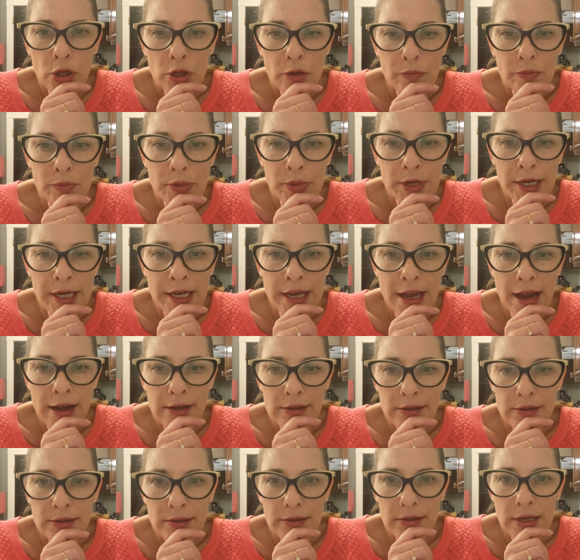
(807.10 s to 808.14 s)
But yes,
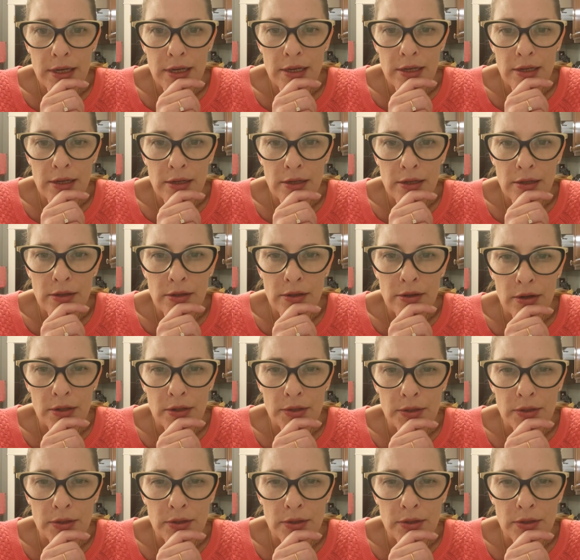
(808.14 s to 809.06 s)
there's